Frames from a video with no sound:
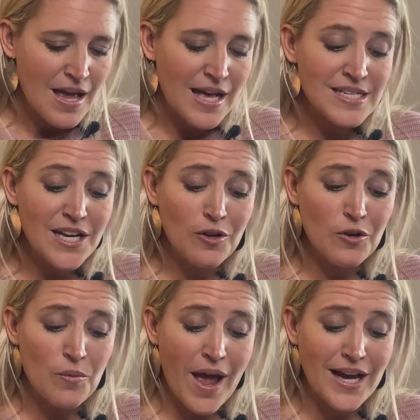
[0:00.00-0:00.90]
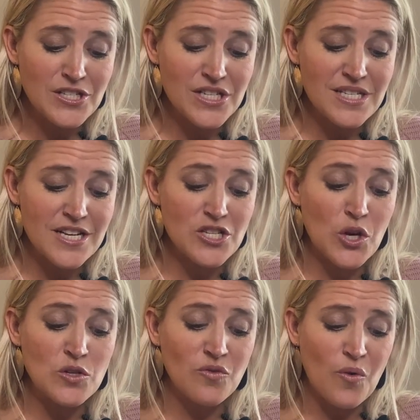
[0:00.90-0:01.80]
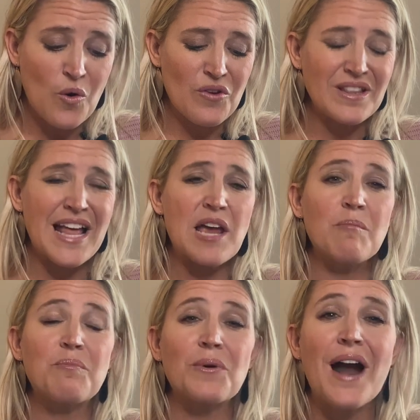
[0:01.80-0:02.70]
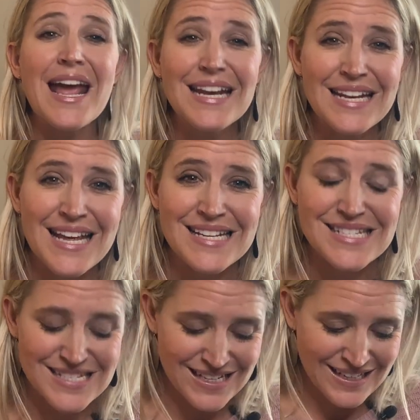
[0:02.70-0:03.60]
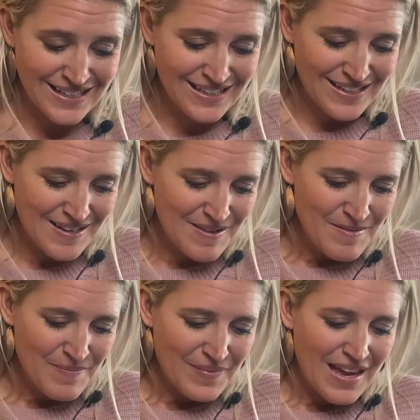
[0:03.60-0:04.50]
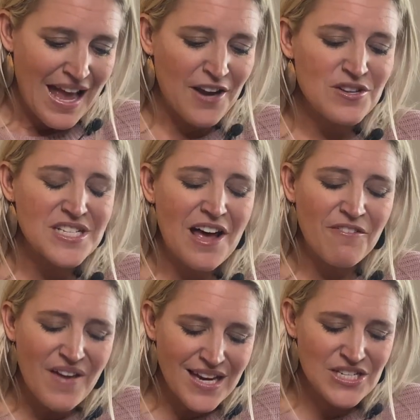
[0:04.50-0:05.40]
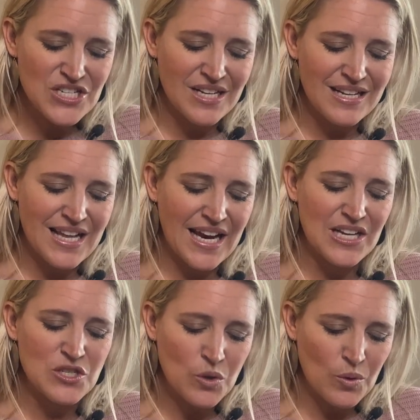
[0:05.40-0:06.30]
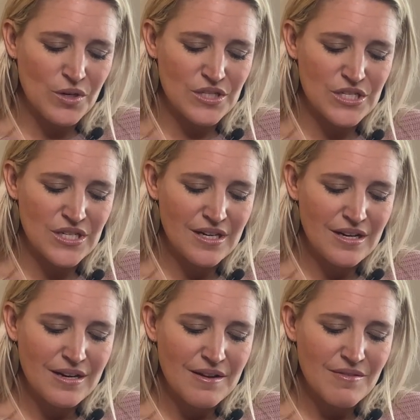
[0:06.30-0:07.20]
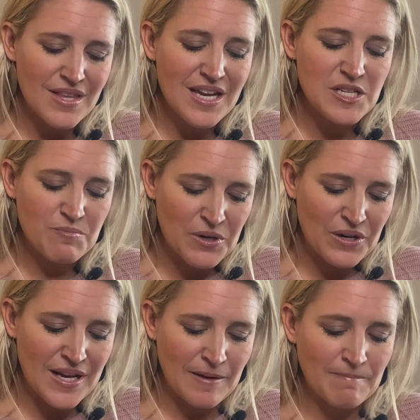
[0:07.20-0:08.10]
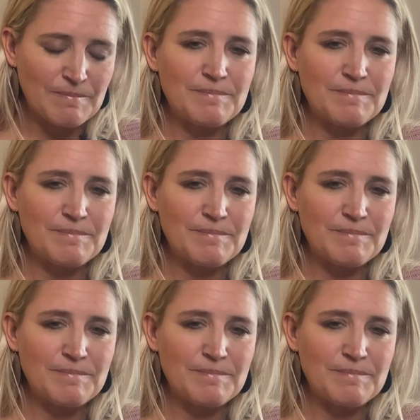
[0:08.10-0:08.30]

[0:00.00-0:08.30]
Until her righteousness goes forth like brightness, and her salvation like a torch that is burning.